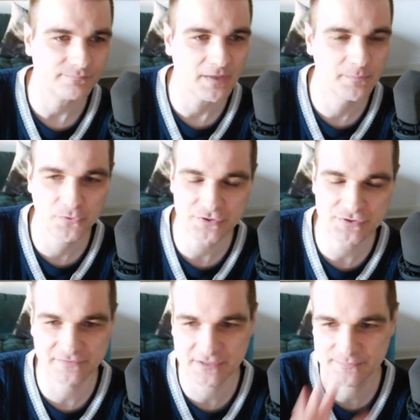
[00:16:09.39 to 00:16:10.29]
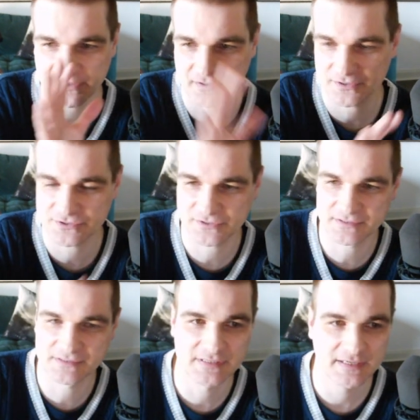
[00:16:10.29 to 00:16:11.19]
Most of these
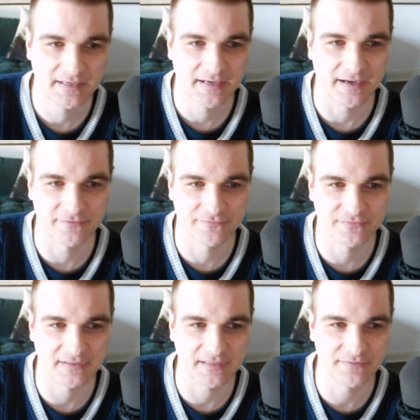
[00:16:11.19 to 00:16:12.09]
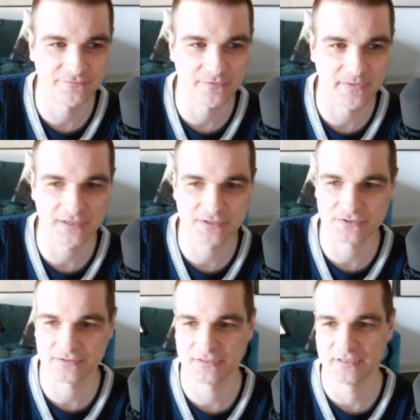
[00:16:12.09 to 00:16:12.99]
percussions have the key
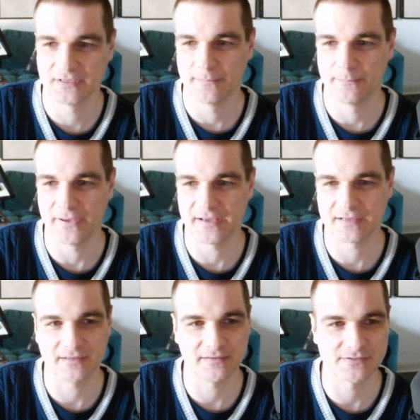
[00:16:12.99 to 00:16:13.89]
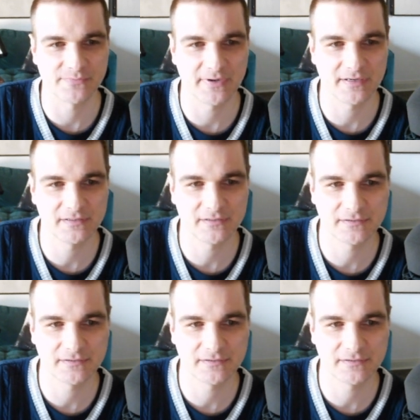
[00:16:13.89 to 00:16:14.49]
information baked in as well.